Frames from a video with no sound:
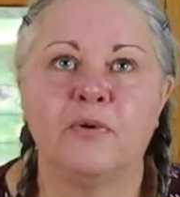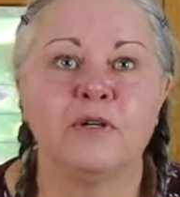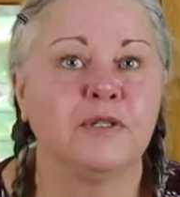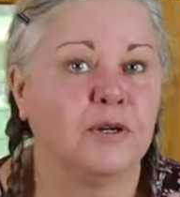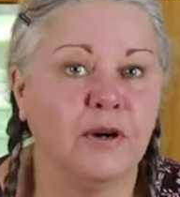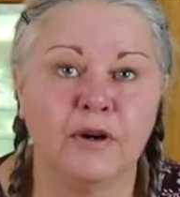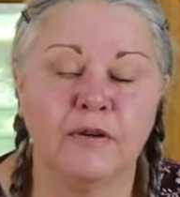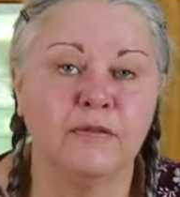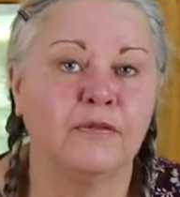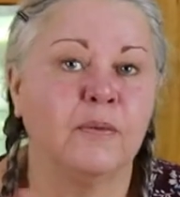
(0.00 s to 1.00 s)

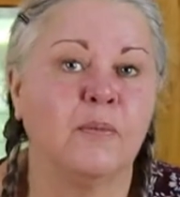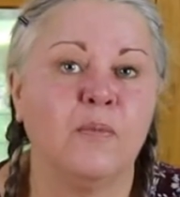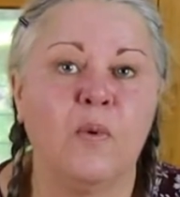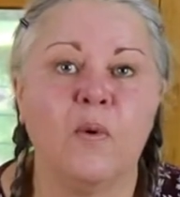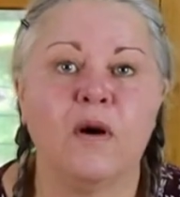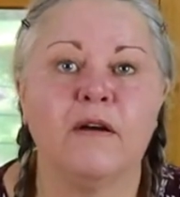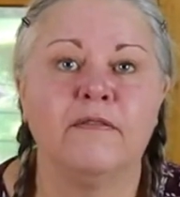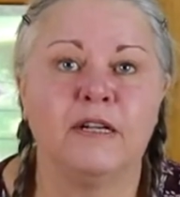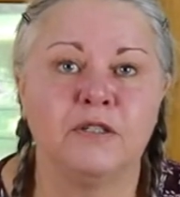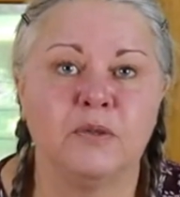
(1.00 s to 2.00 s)
preserve more
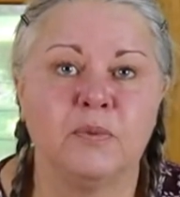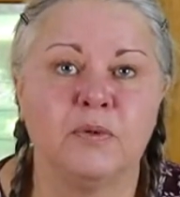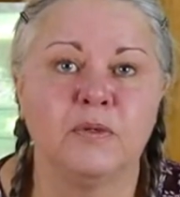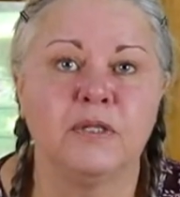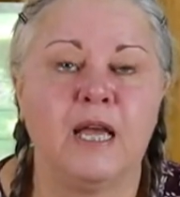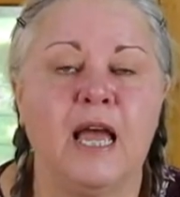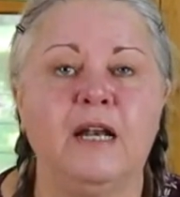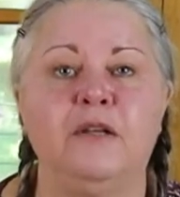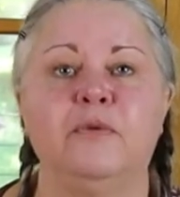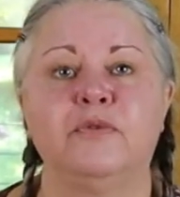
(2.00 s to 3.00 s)
vegetables
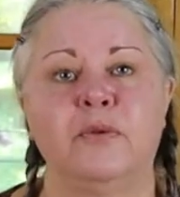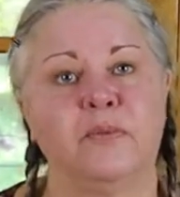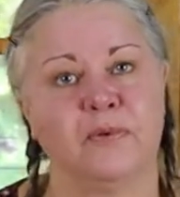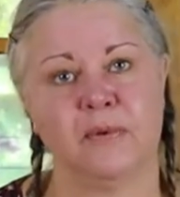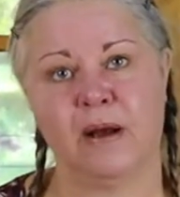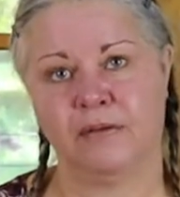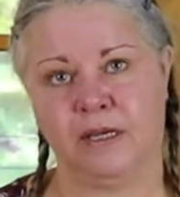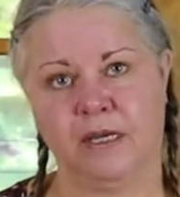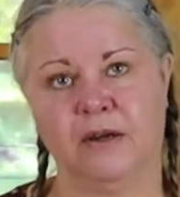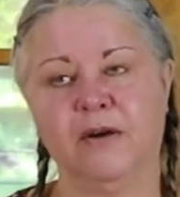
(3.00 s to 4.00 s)
and use them throughout
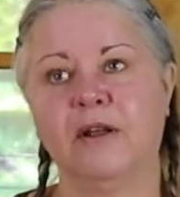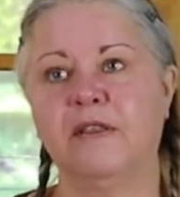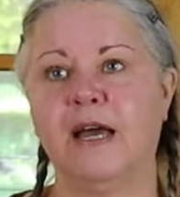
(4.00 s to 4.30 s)
the year.